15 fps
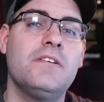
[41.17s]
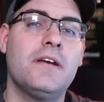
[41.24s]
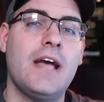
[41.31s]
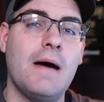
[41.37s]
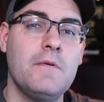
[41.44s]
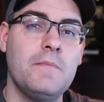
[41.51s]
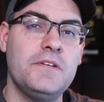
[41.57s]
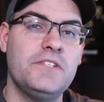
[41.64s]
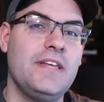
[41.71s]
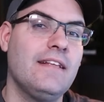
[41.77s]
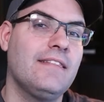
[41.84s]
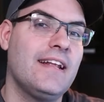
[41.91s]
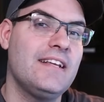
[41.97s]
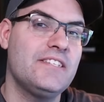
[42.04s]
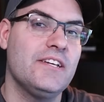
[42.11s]
a common
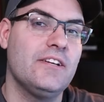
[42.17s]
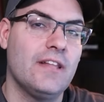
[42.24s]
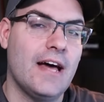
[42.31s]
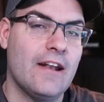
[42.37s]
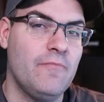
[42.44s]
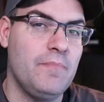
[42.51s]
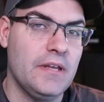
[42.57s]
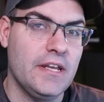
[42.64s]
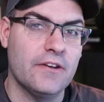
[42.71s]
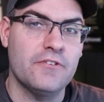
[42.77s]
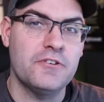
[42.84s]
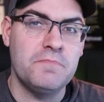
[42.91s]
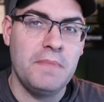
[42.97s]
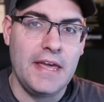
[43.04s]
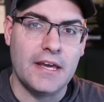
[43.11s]
mistake that I see a lot of
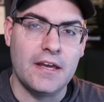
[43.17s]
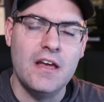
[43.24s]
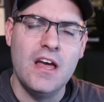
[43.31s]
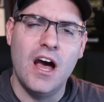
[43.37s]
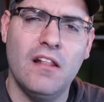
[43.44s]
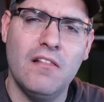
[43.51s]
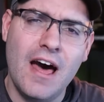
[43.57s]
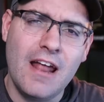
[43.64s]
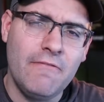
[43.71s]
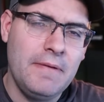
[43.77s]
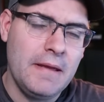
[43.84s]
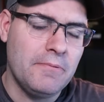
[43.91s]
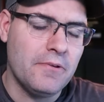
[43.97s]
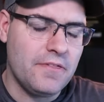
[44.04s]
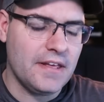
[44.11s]
beginners make. A lot of
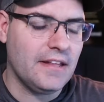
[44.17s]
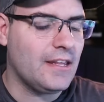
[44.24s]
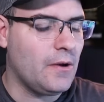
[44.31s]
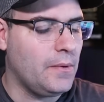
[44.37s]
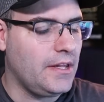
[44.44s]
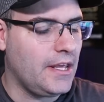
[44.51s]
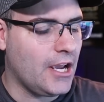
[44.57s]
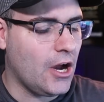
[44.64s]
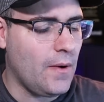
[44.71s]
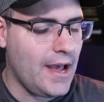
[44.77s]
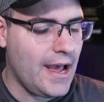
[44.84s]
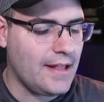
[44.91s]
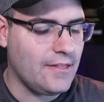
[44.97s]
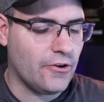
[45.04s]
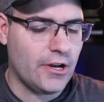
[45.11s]
people think that when they go
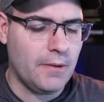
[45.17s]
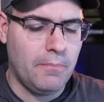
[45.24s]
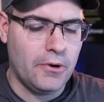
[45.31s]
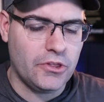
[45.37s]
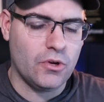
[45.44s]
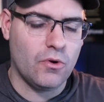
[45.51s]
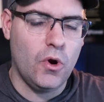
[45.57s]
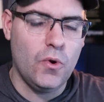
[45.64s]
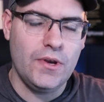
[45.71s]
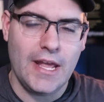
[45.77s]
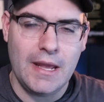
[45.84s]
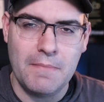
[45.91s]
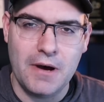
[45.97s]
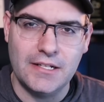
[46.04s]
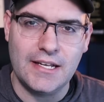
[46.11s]
ahead and they're gonna put their own
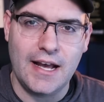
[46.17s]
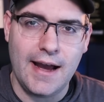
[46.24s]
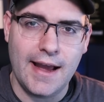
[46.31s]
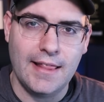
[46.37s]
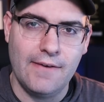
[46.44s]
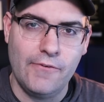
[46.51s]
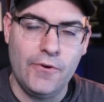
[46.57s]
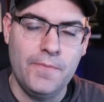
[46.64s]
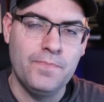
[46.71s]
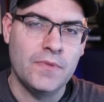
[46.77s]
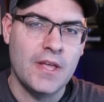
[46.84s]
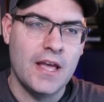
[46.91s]
name onto high level,